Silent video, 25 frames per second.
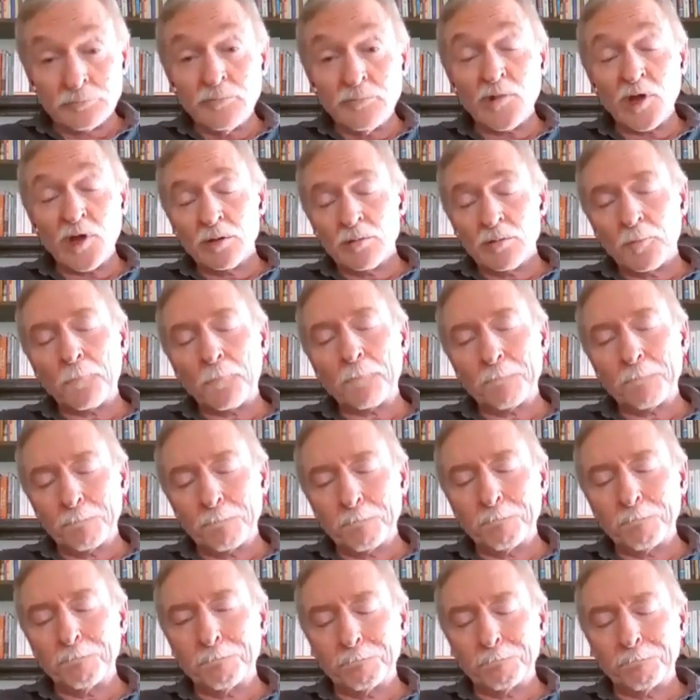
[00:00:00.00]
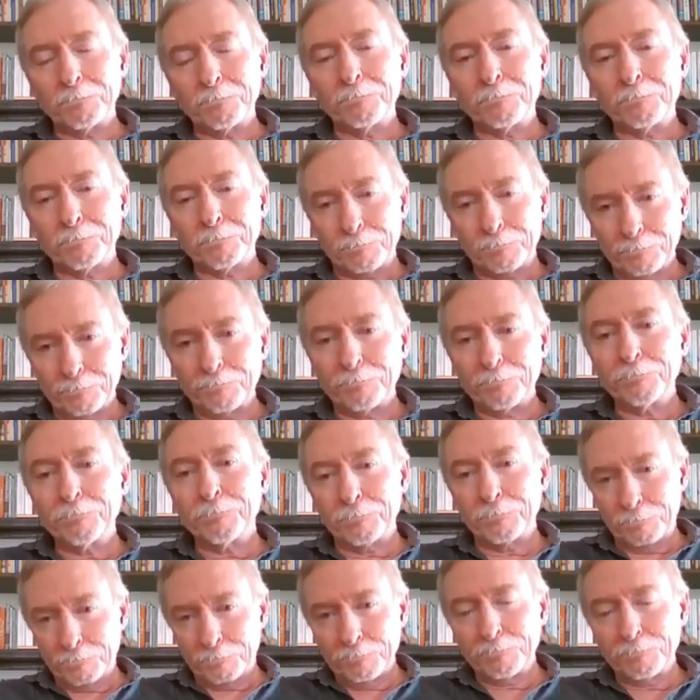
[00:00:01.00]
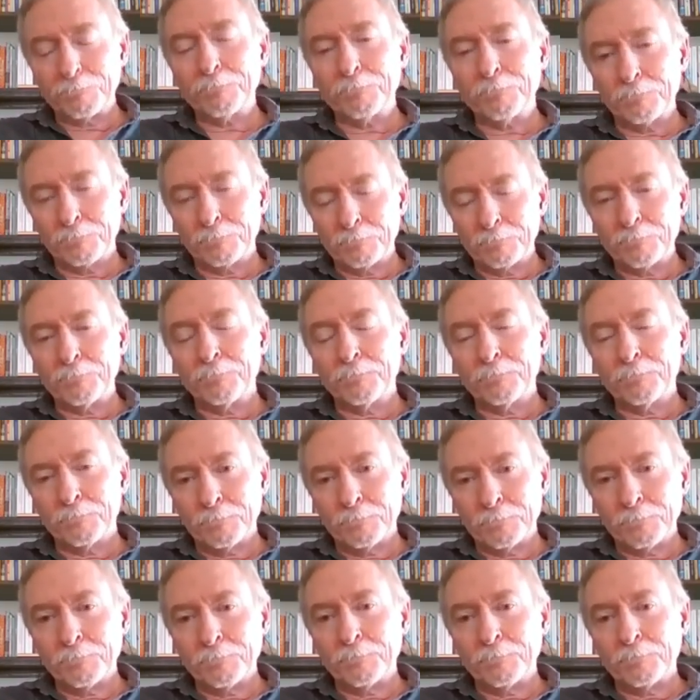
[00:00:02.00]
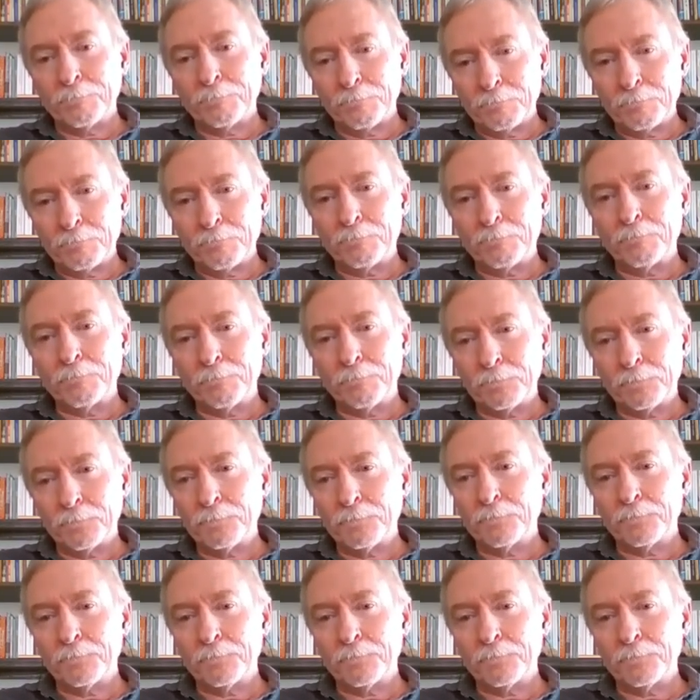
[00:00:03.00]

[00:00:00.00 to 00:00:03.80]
it's yeah. because of this um, that, you know, and